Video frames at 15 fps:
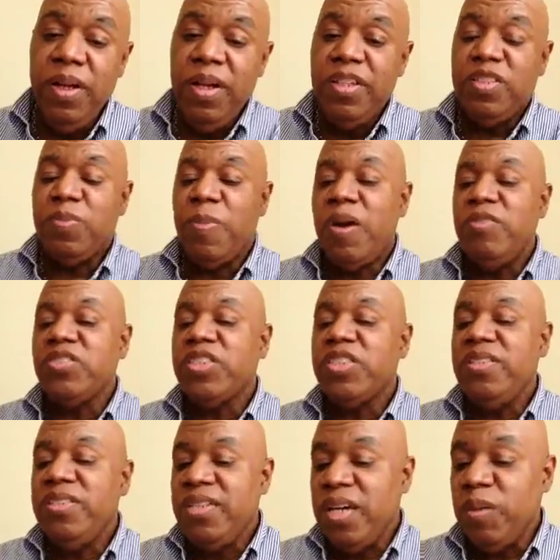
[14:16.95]
Smarts
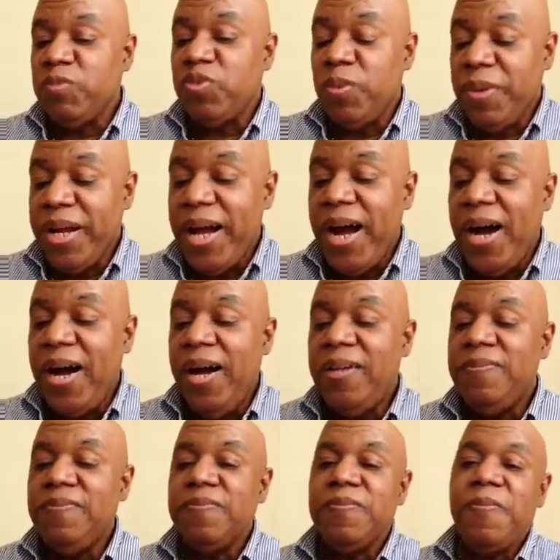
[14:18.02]
comes from God.
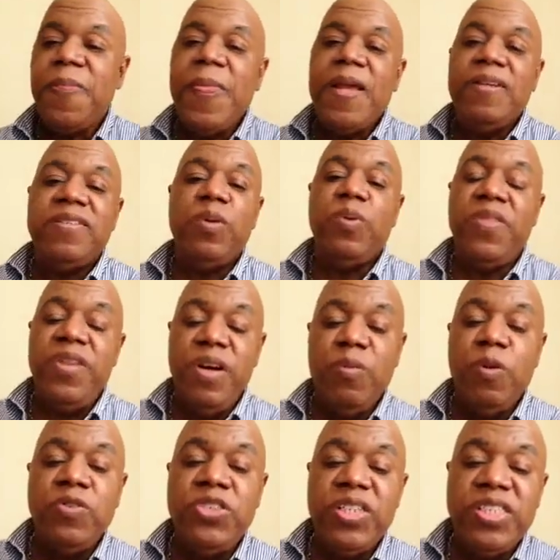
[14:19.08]
He said, well, they're
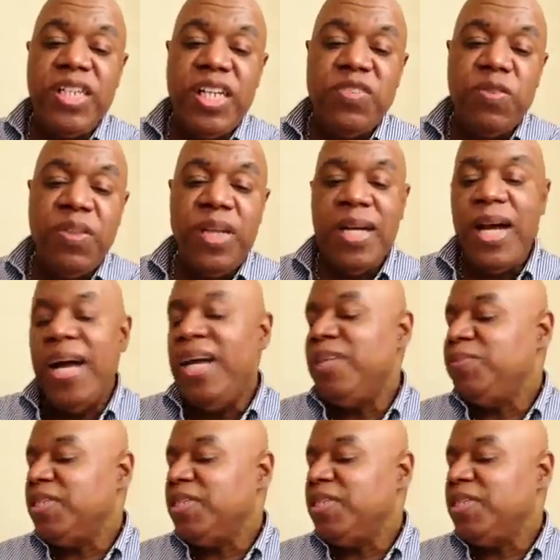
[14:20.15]
more successful than I am.